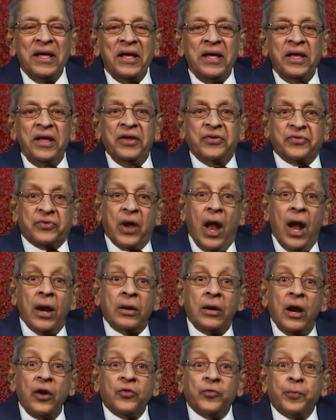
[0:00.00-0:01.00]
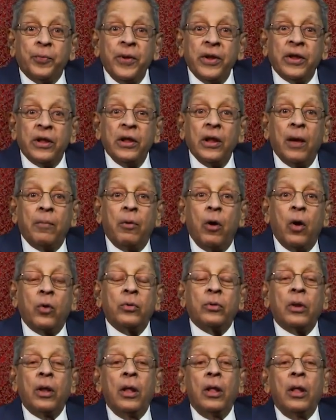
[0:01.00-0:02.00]
he started speaking
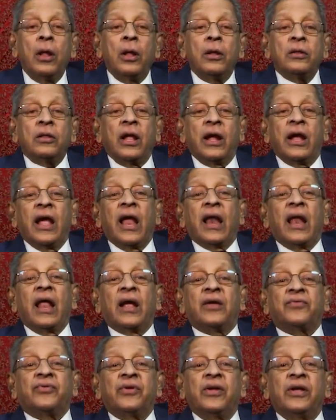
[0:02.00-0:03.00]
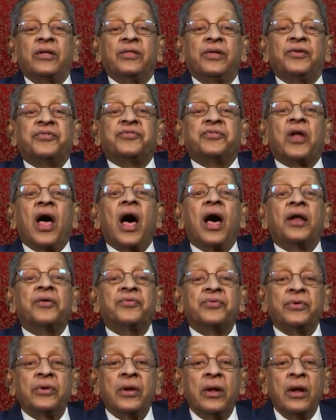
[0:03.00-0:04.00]
about the galaxy, the
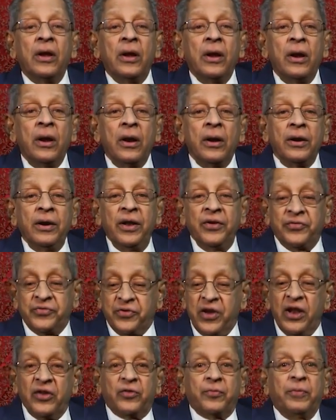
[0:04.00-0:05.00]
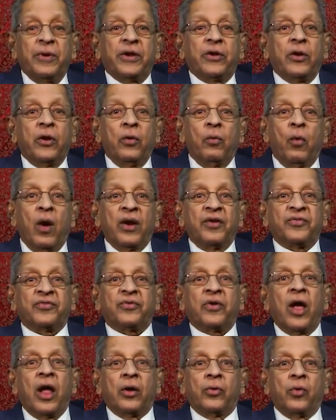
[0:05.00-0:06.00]
stars, distance between one
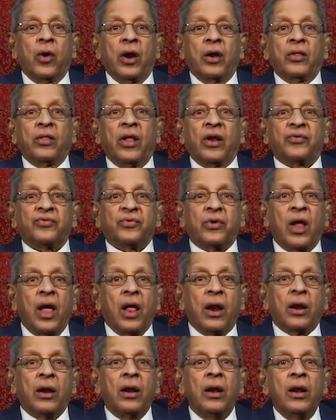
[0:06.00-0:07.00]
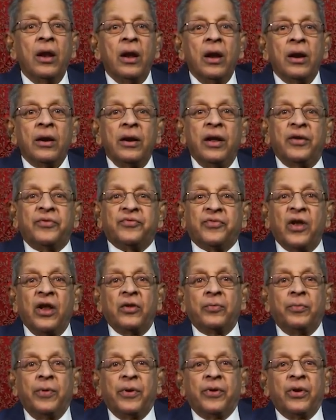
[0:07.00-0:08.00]
star to another star,
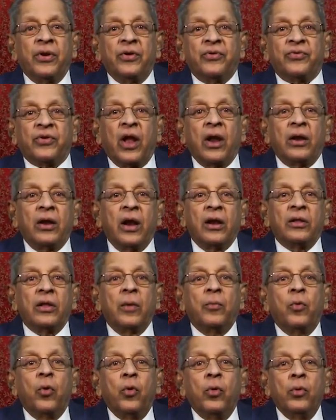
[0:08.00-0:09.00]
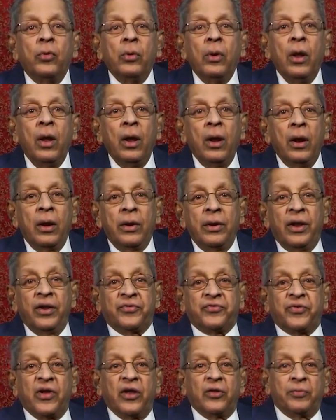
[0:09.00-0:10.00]
distance between sun and the moon,
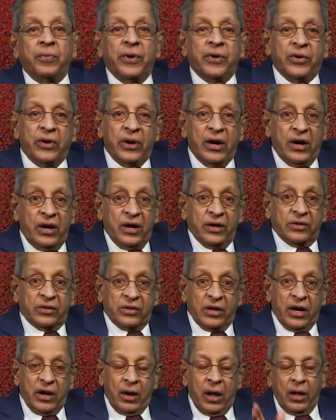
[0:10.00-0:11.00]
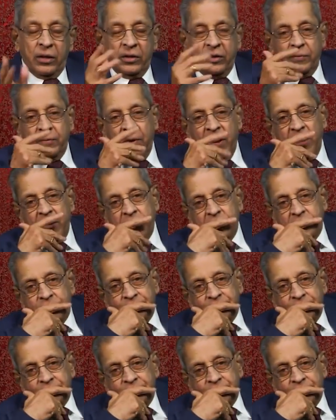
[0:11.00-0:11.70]
distance between earth and all these planets.